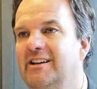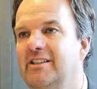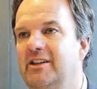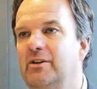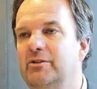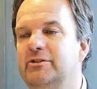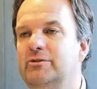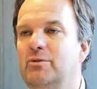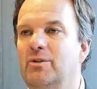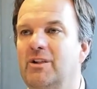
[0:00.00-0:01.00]
They're not at
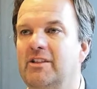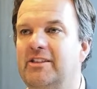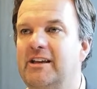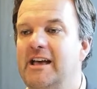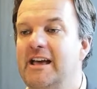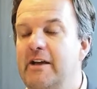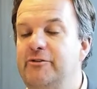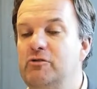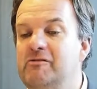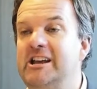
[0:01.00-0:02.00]
all. If
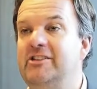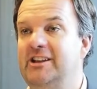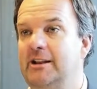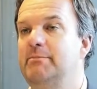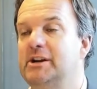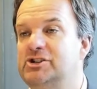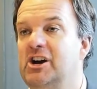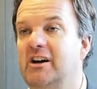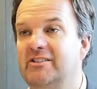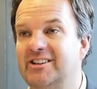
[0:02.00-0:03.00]
you read the Olympic
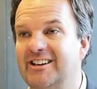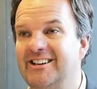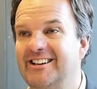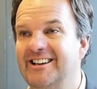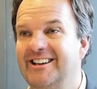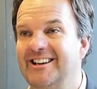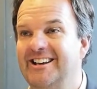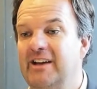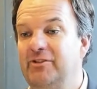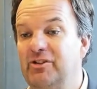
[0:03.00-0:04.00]
Charter,
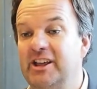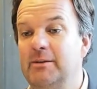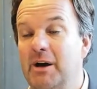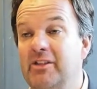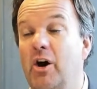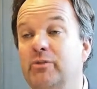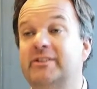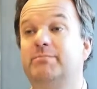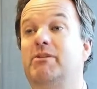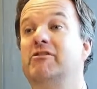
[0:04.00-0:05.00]
if you think about the whole
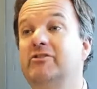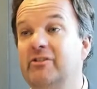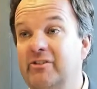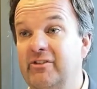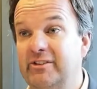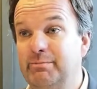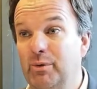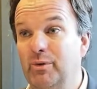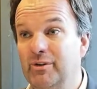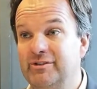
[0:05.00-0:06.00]
spirit of
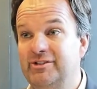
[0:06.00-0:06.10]
sport,